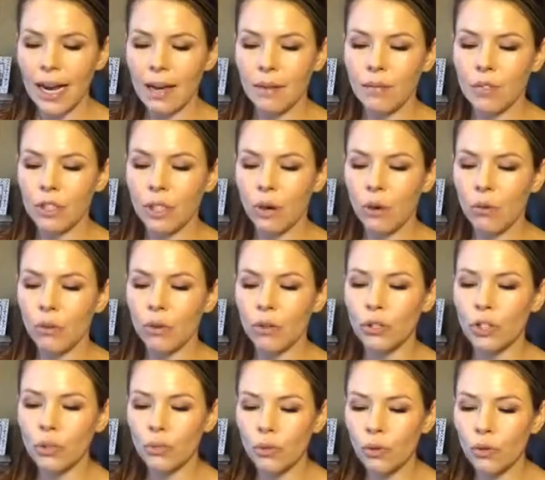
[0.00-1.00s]
So
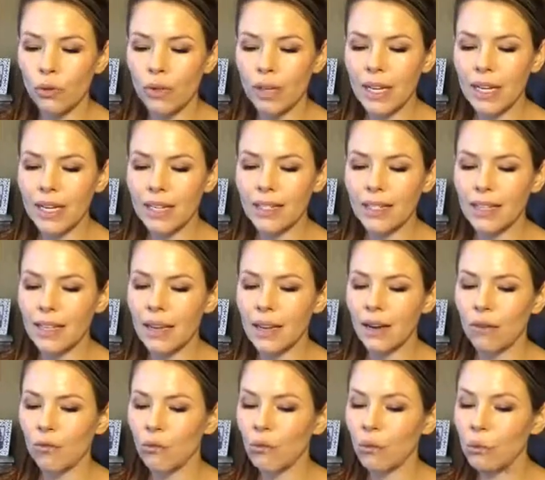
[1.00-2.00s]
smoothies
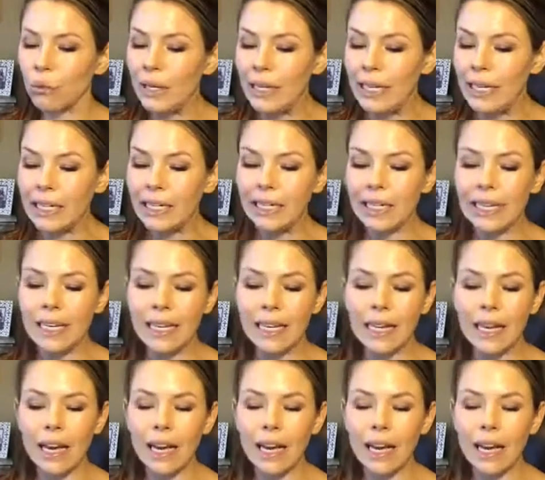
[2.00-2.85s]
really,